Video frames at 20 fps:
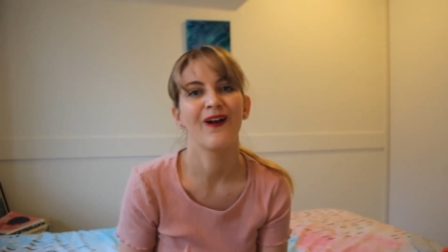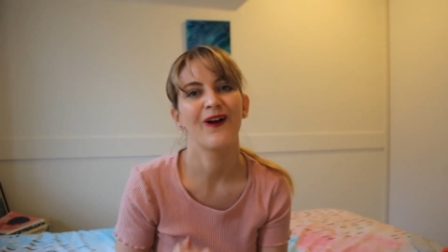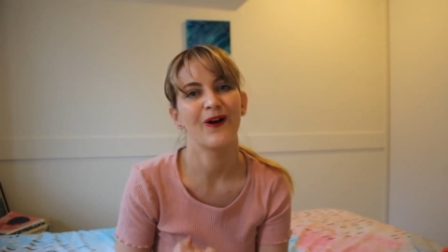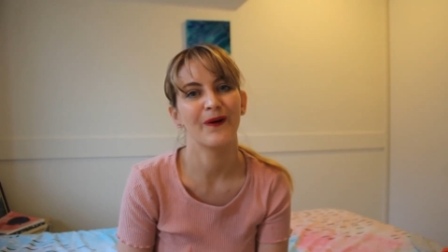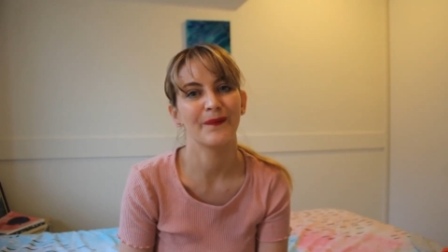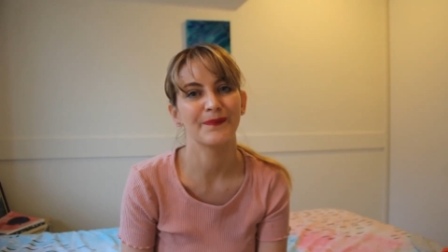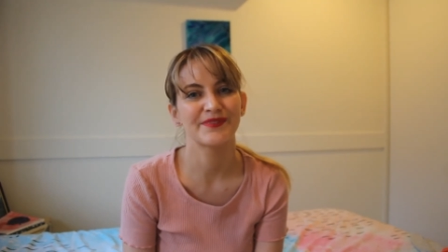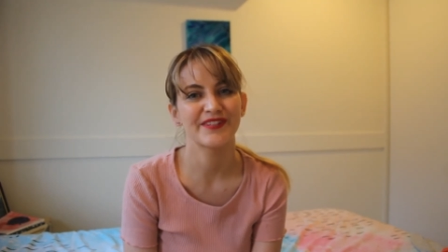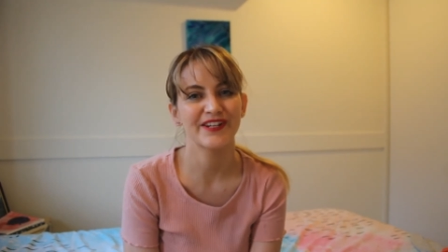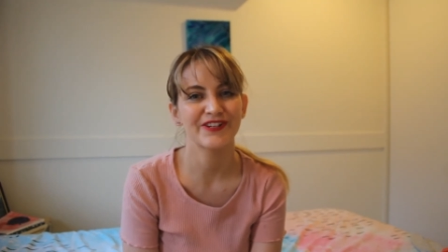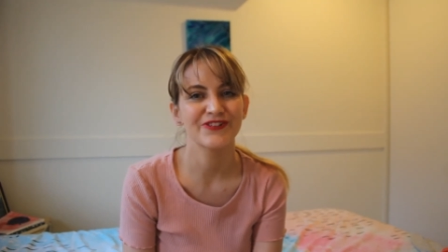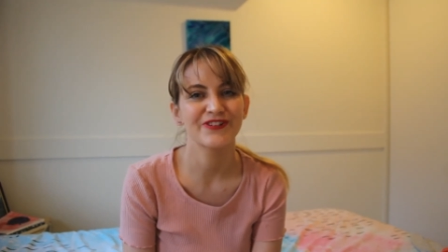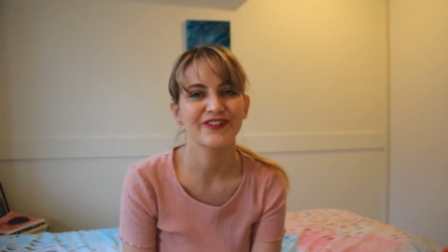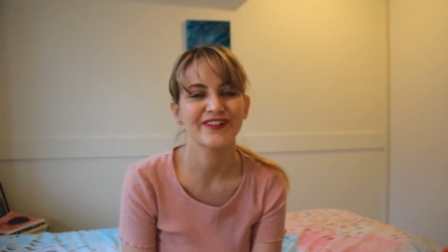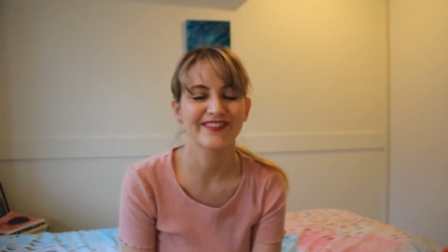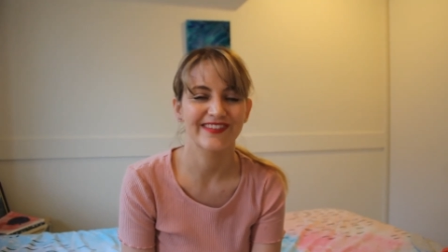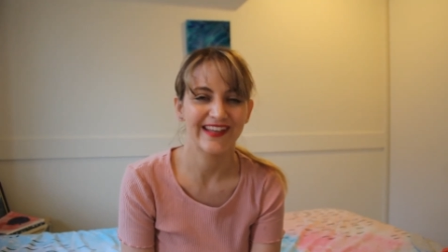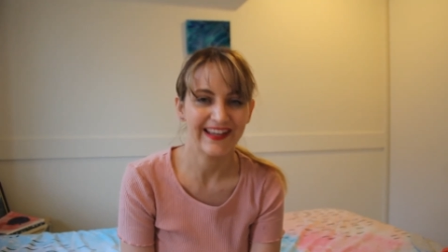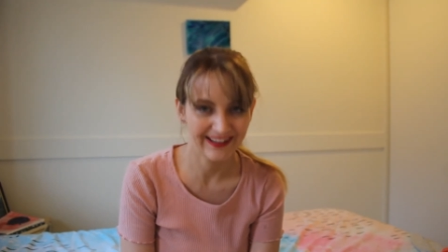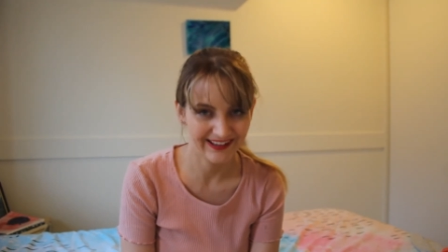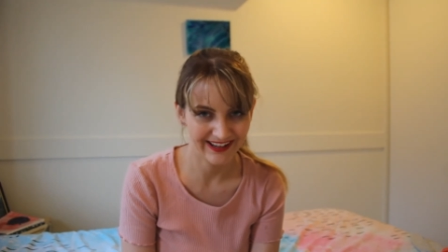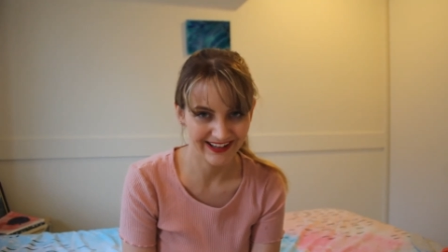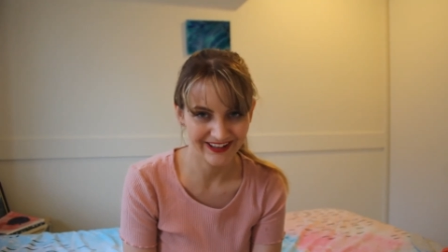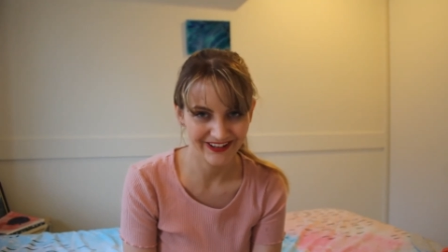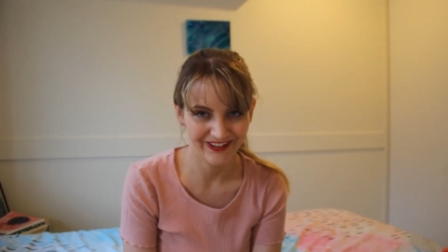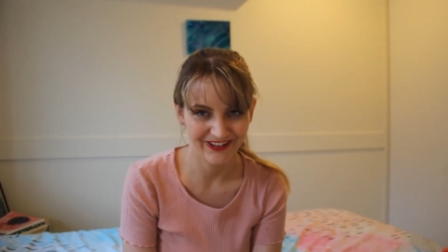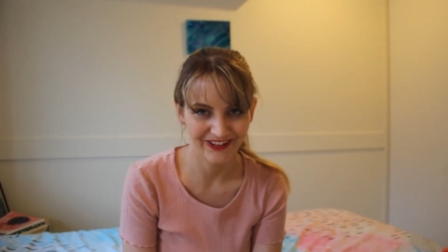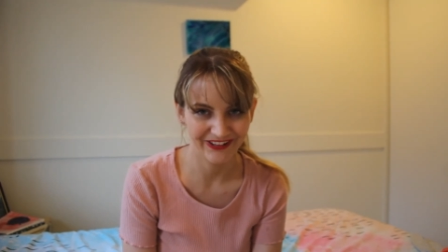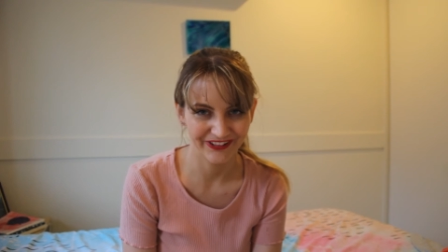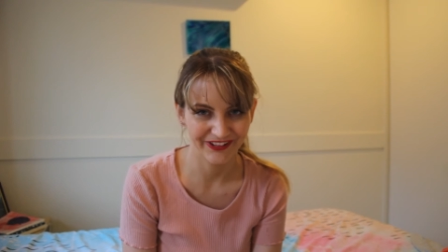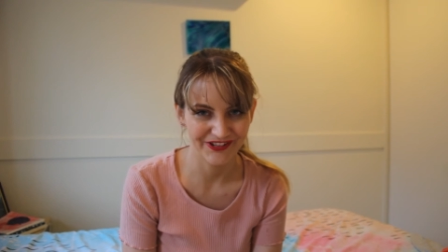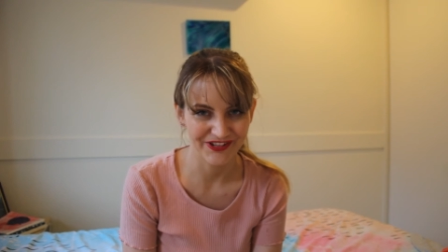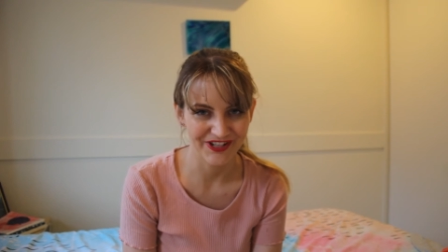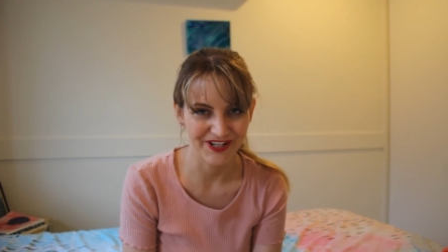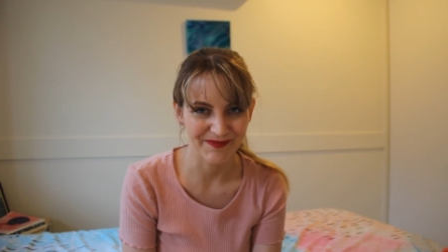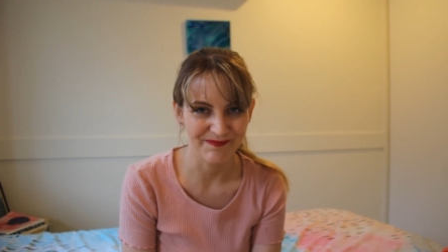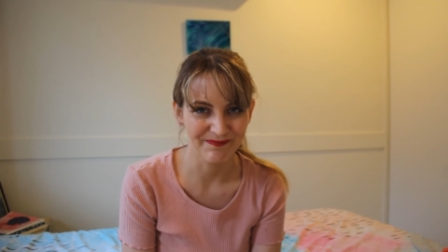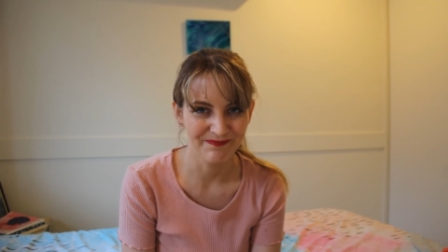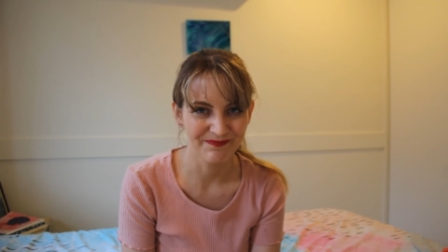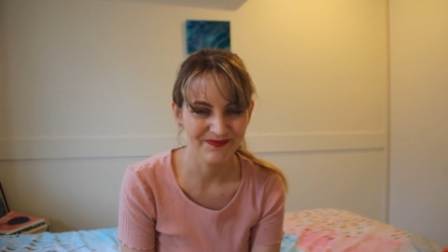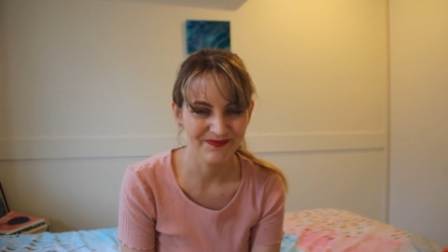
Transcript: obstetrics and gynecology.